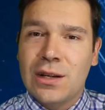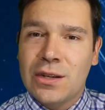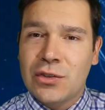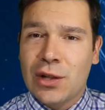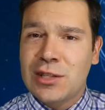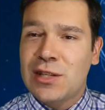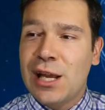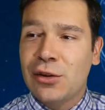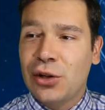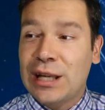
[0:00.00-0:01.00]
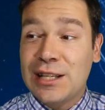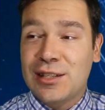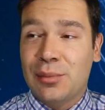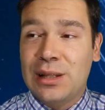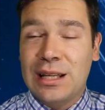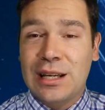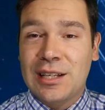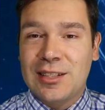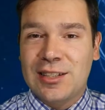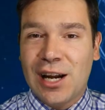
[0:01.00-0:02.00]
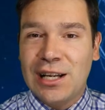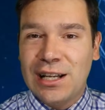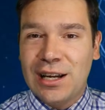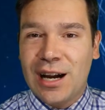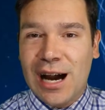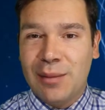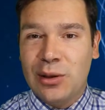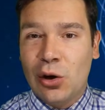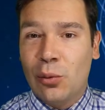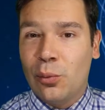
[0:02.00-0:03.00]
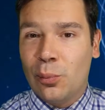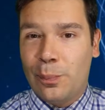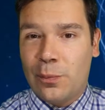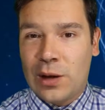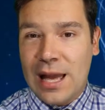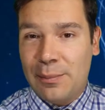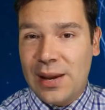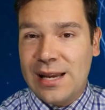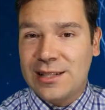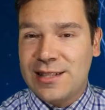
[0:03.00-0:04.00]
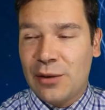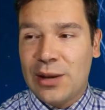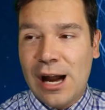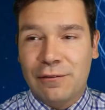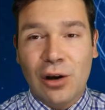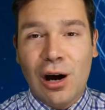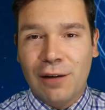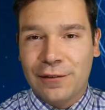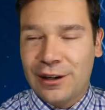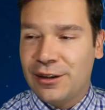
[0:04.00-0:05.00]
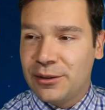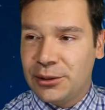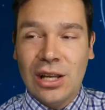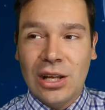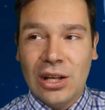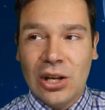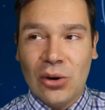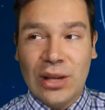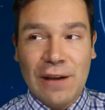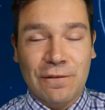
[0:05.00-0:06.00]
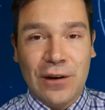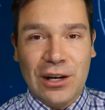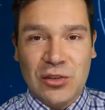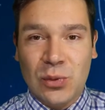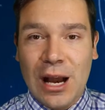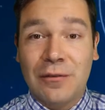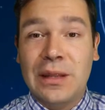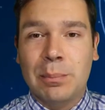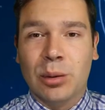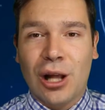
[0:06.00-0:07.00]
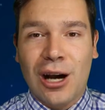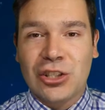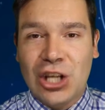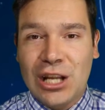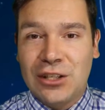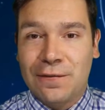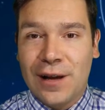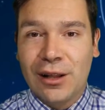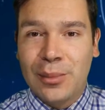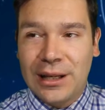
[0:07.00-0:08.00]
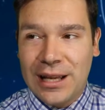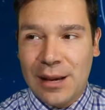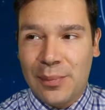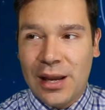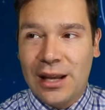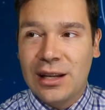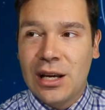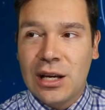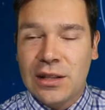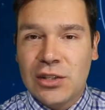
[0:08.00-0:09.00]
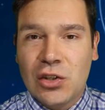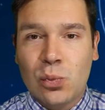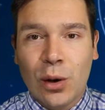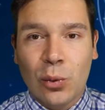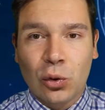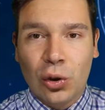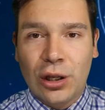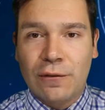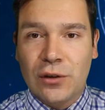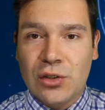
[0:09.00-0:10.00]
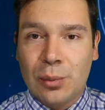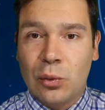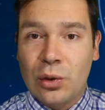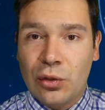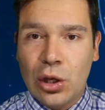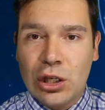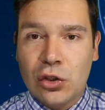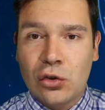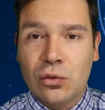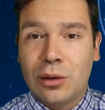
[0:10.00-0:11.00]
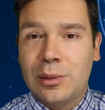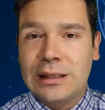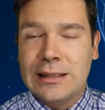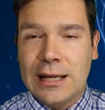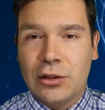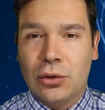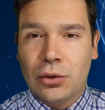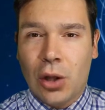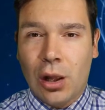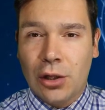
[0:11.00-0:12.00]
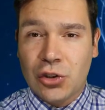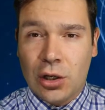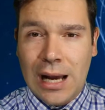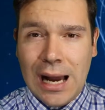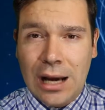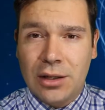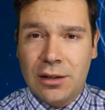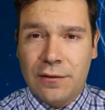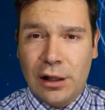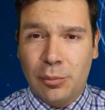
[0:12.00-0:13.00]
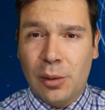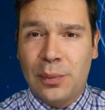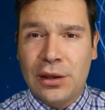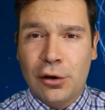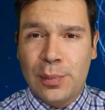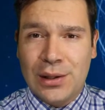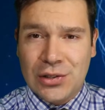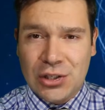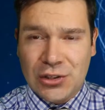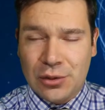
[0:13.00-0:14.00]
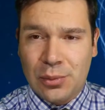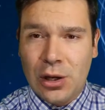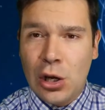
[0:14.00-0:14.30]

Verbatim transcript: So let's take a look at some of the exciting IBO campaigns that we have to offer. Okay, first we have the blockchain development campaign. This is where we're looking for someone with extremely technical knowledge on how to develop a peer-to-peer -peer system.